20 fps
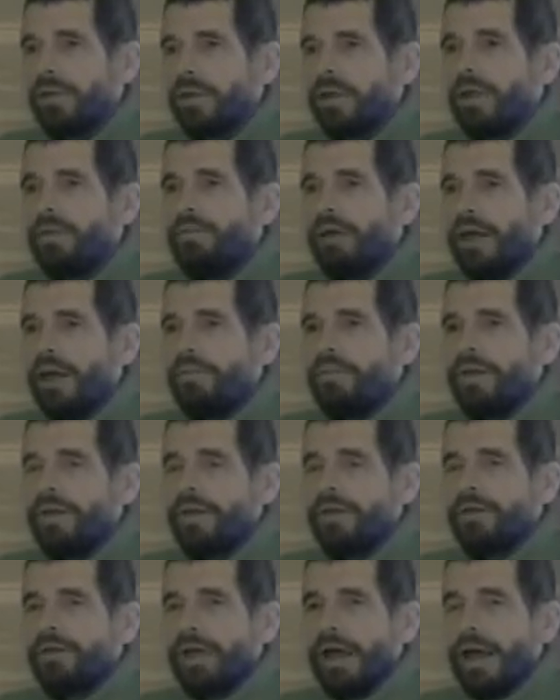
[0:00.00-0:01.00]
He may be
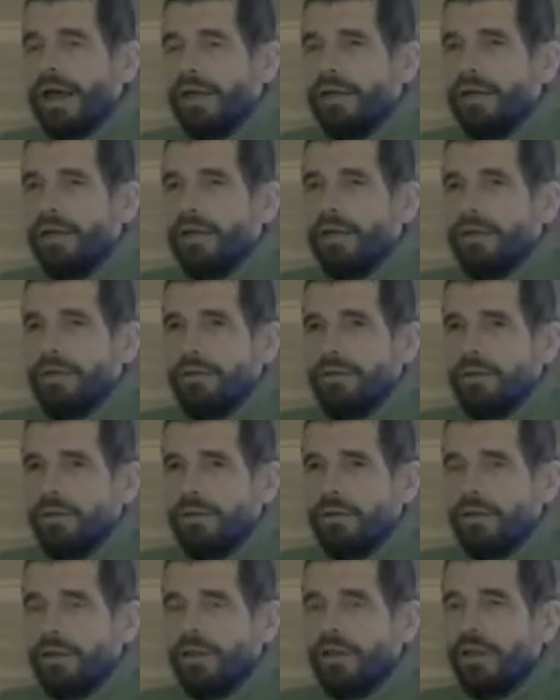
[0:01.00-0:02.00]
a sadhana
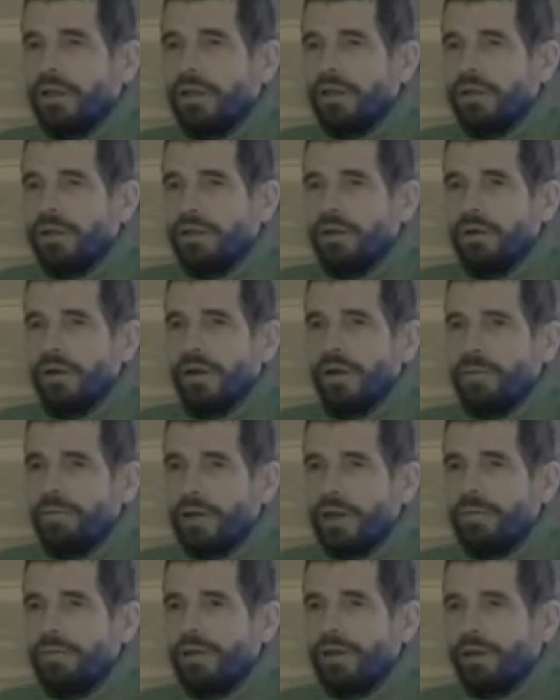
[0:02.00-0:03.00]
siddha, or he
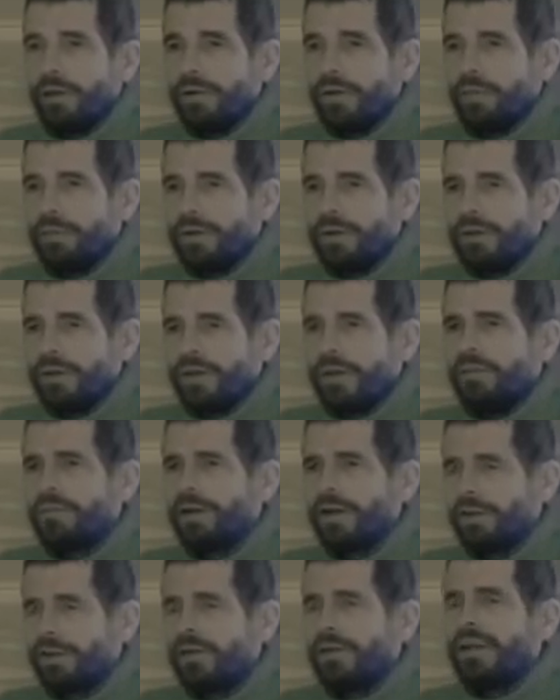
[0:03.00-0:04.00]
may be a kripa siddha,
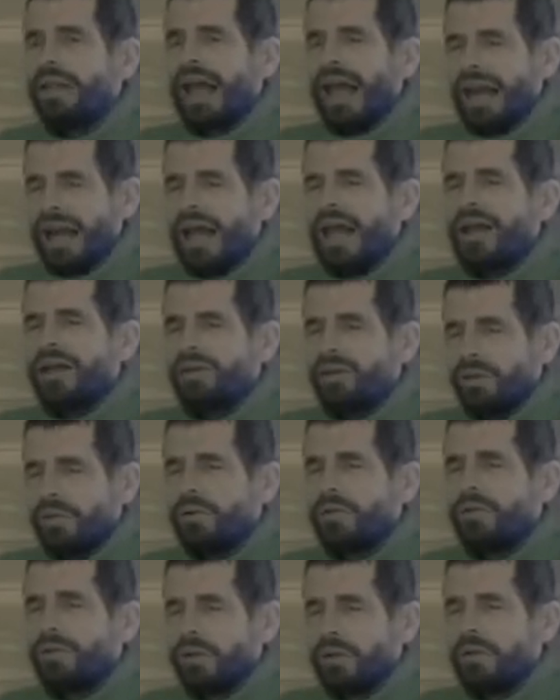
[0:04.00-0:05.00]
but that
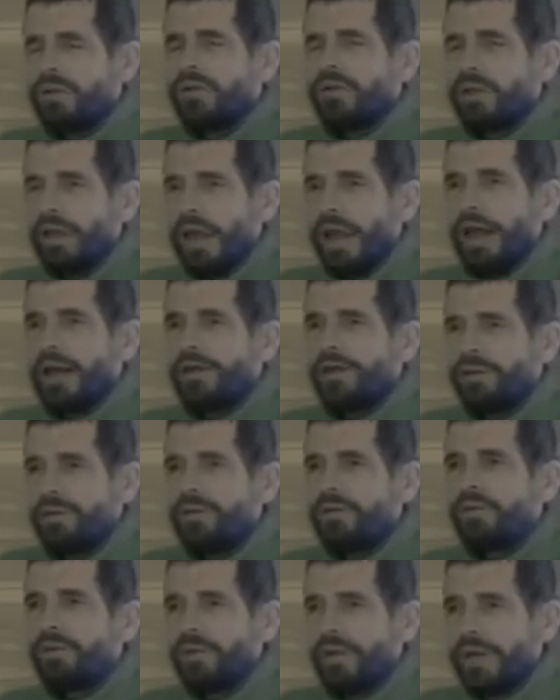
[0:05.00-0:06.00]
attitude is the
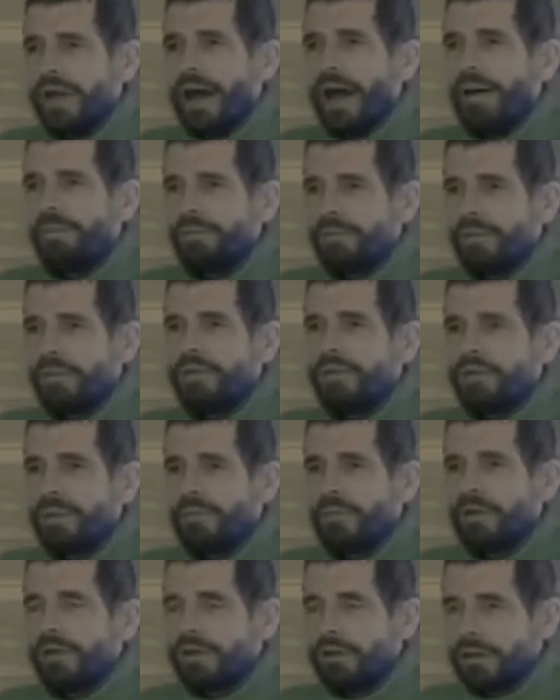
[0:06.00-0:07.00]
attitude to adopt when
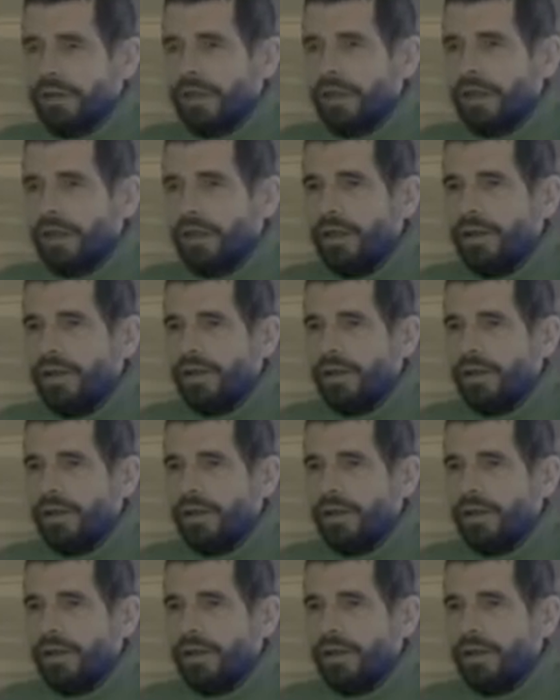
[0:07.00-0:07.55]
someone is siddha.